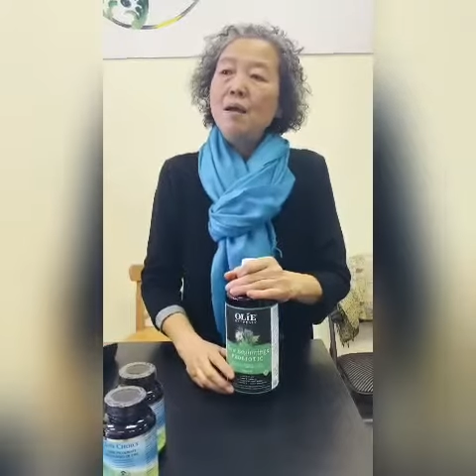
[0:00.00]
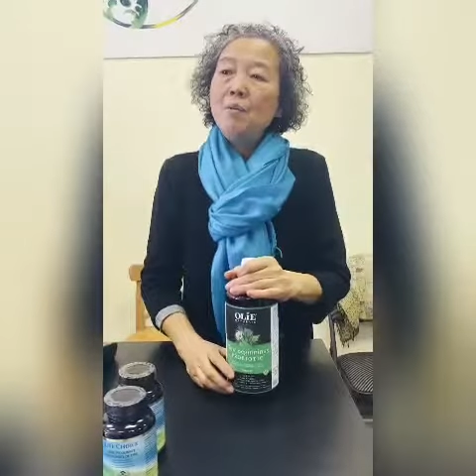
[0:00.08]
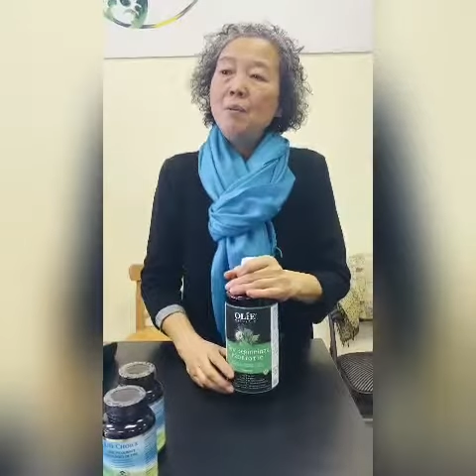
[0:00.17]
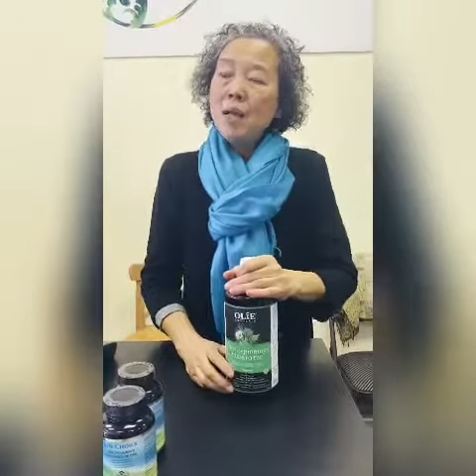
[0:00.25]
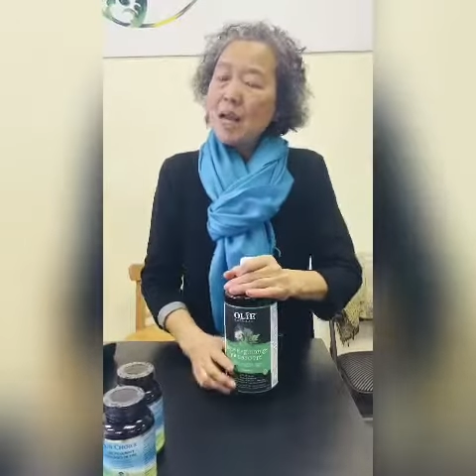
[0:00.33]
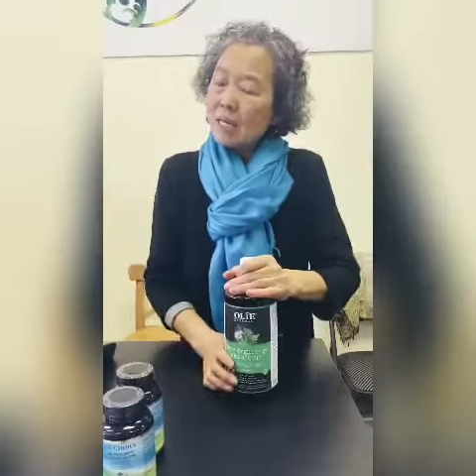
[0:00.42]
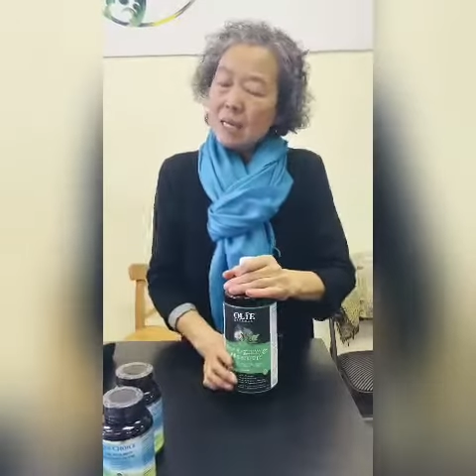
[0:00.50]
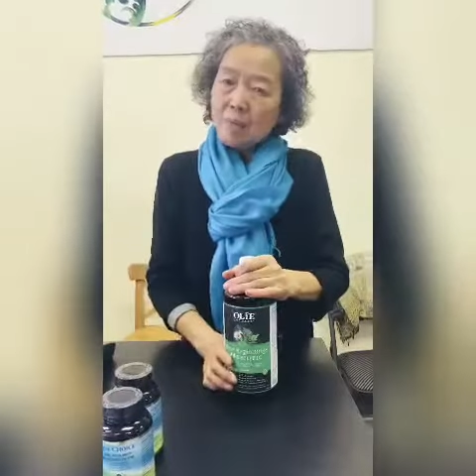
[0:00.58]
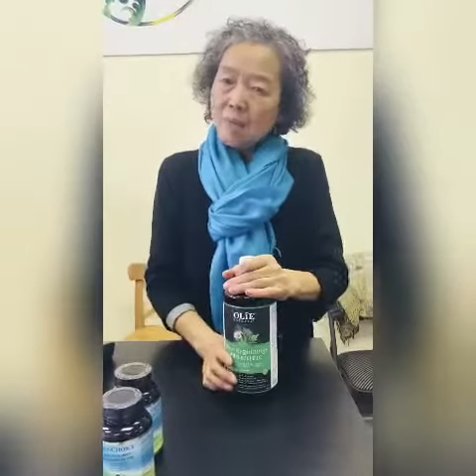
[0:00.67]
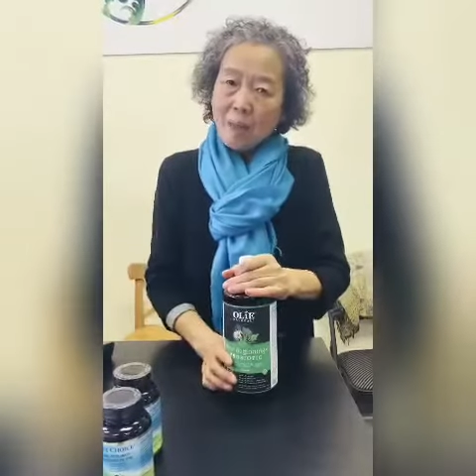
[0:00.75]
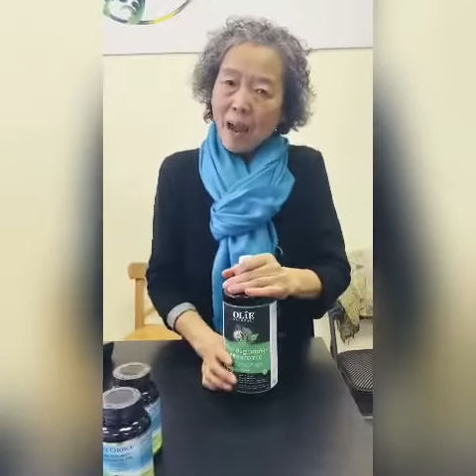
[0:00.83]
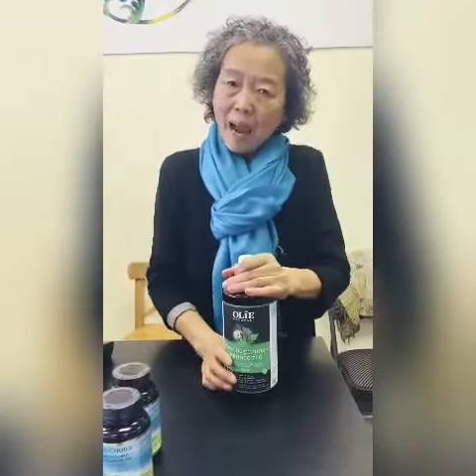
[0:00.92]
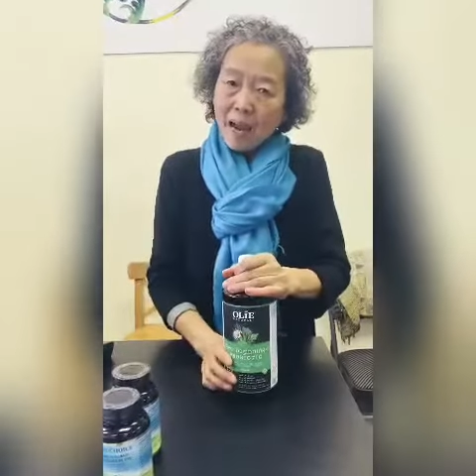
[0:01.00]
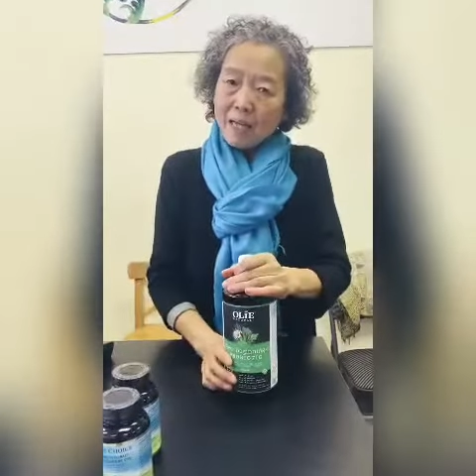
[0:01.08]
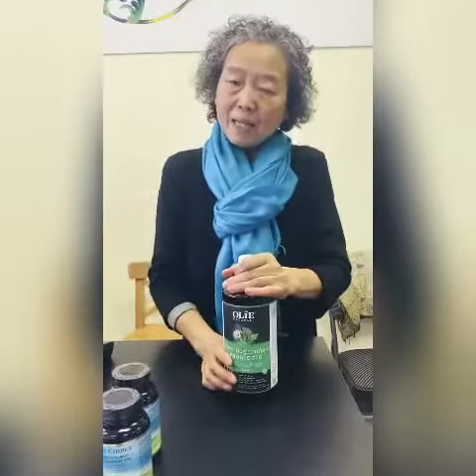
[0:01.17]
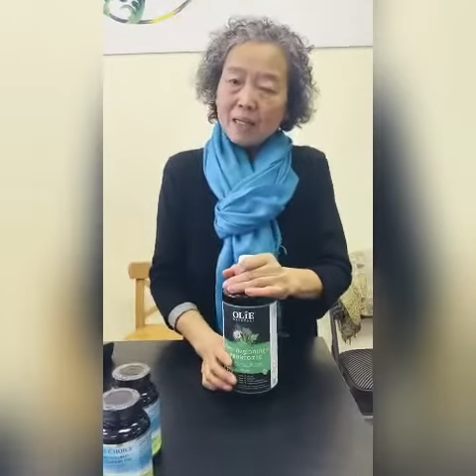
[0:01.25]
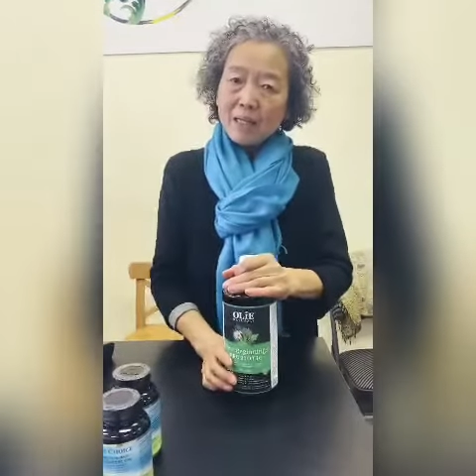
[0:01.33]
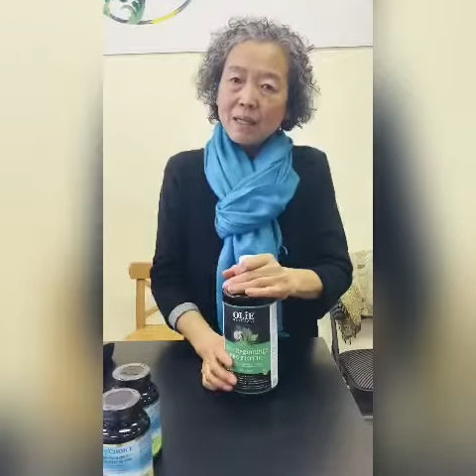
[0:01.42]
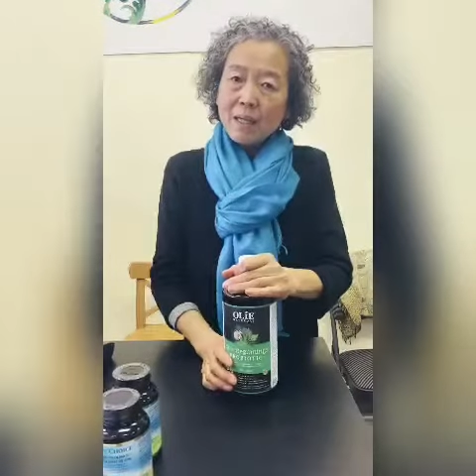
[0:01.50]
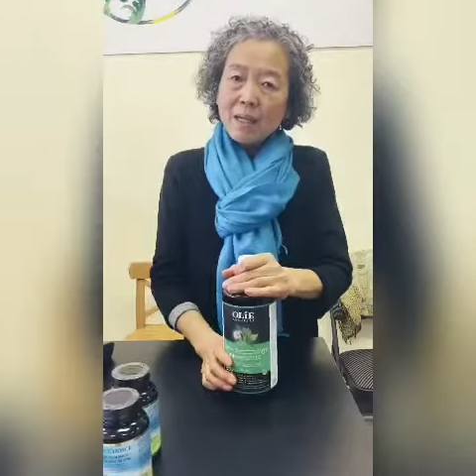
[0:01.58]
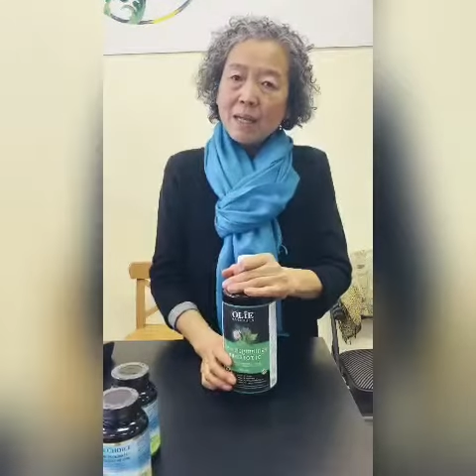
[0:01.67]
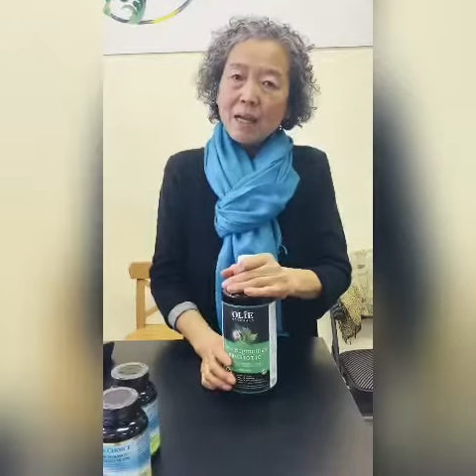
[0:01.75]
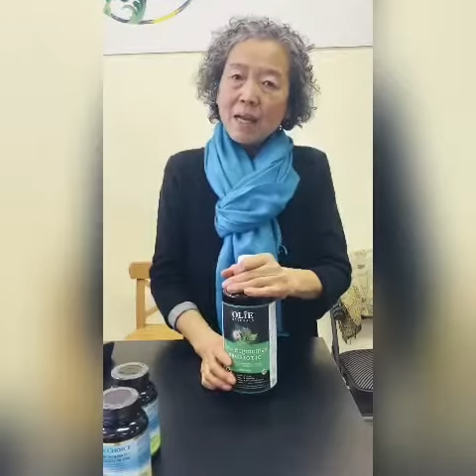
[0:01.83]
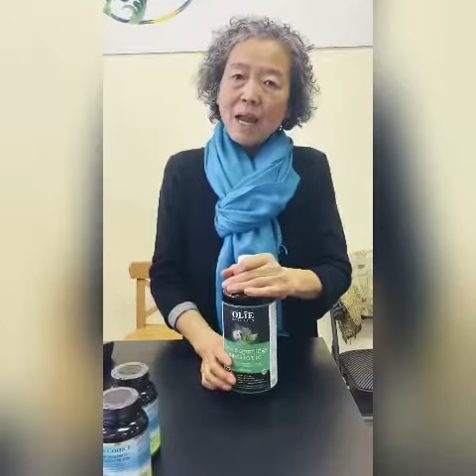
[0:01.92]
When I came back,
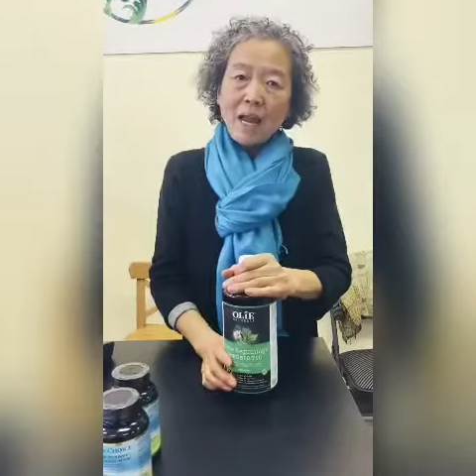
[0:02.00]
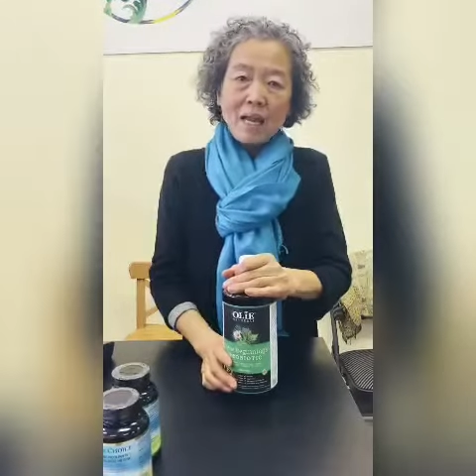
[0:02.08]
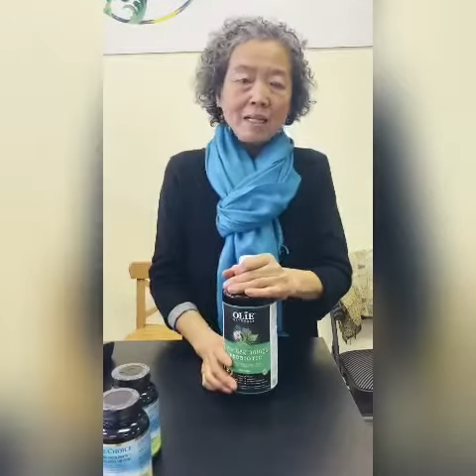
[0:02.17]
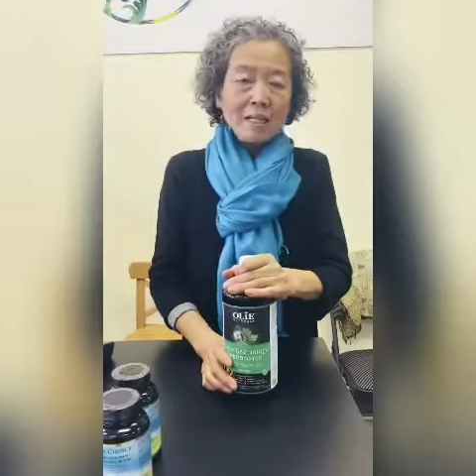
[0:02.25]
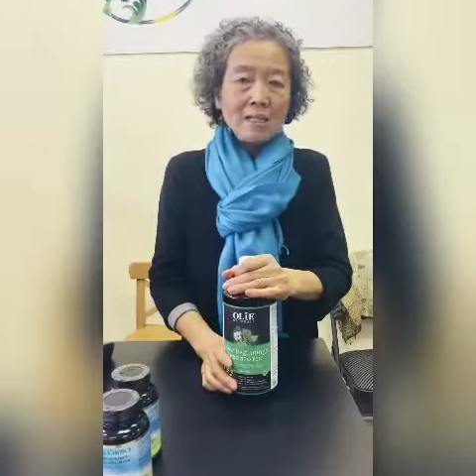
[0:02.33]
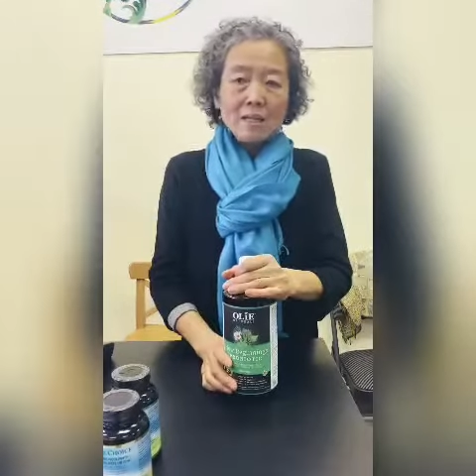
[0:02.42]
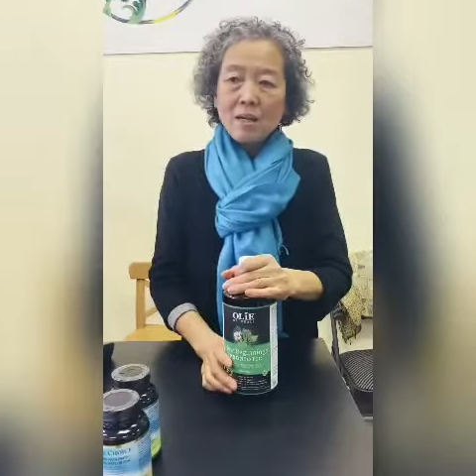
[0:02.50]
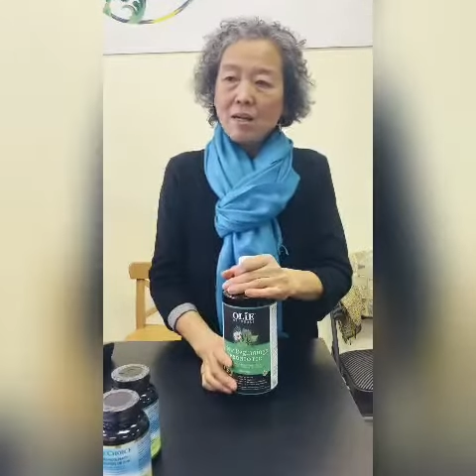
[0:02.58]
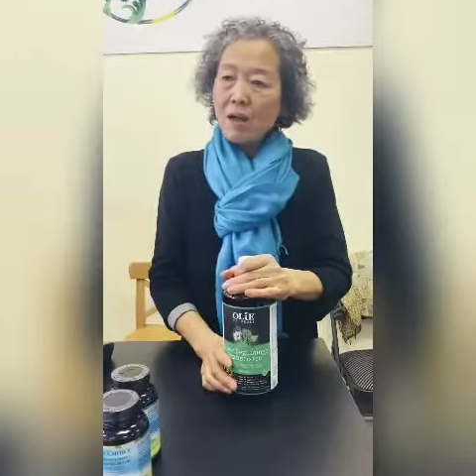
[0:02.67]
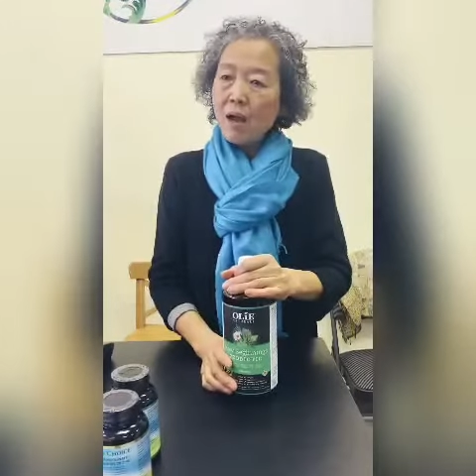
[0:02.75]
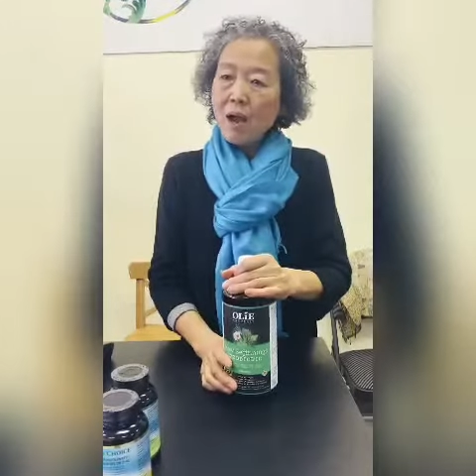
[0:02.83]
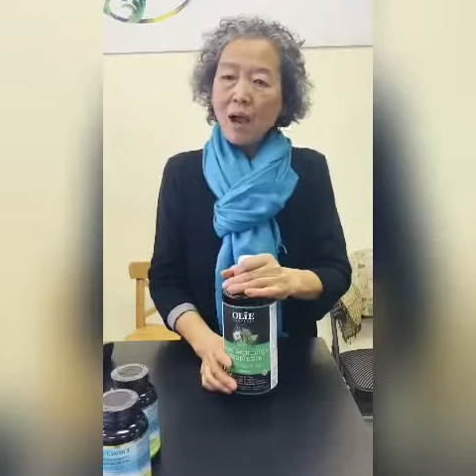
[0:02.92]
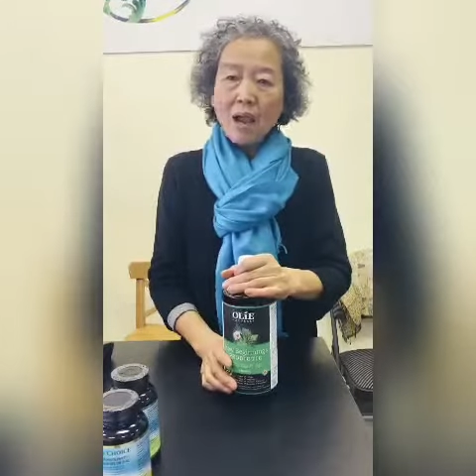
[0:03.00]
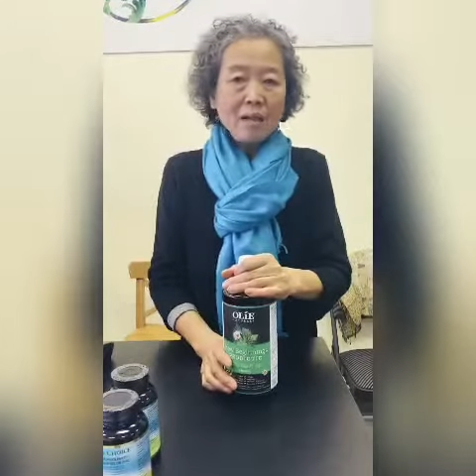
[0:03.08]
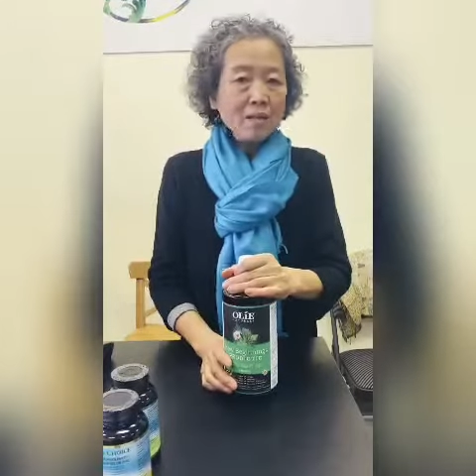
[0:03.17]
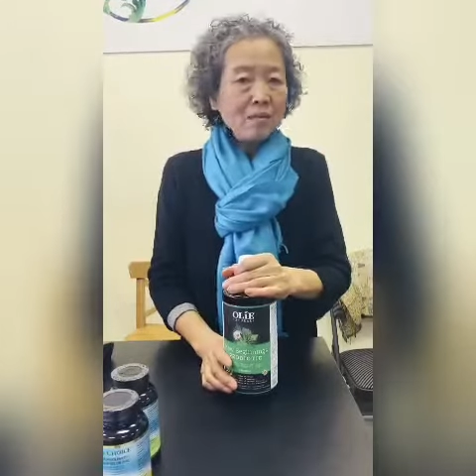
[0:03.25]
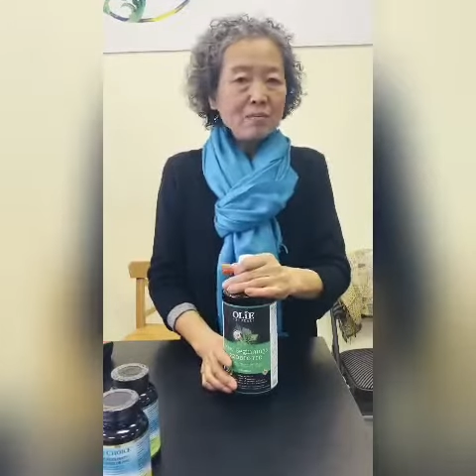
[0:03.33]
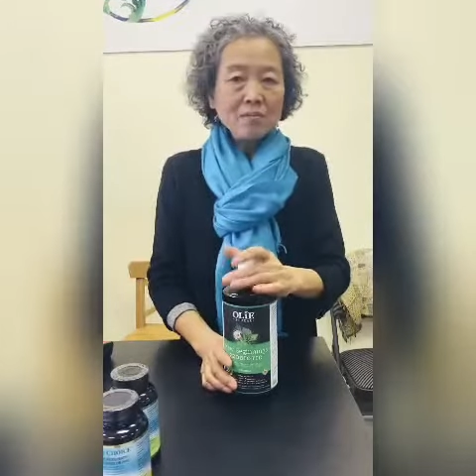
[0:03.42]
and I